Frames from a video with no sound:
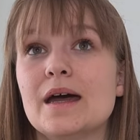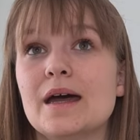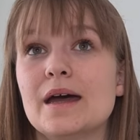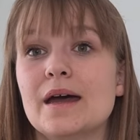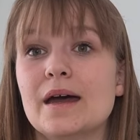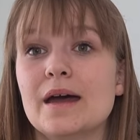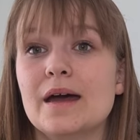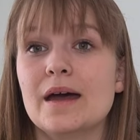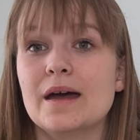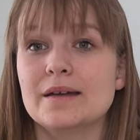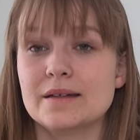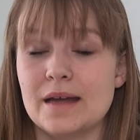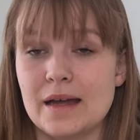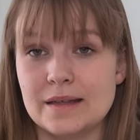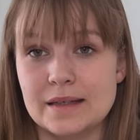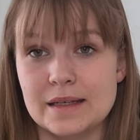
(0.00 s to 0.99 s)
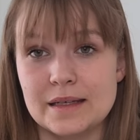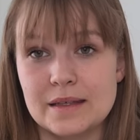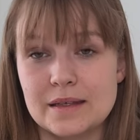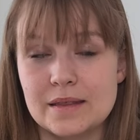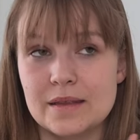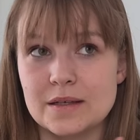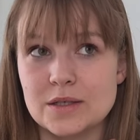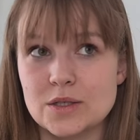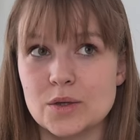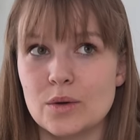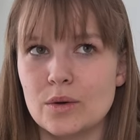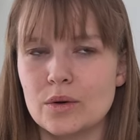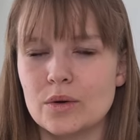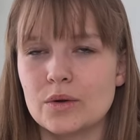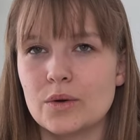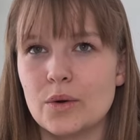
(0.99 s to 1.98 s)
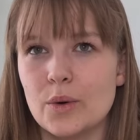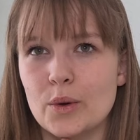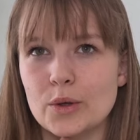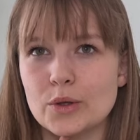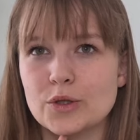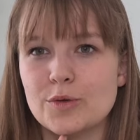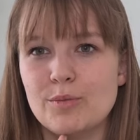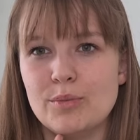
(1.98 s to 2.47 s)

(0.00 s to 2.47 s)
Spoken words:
And I knit the shawl called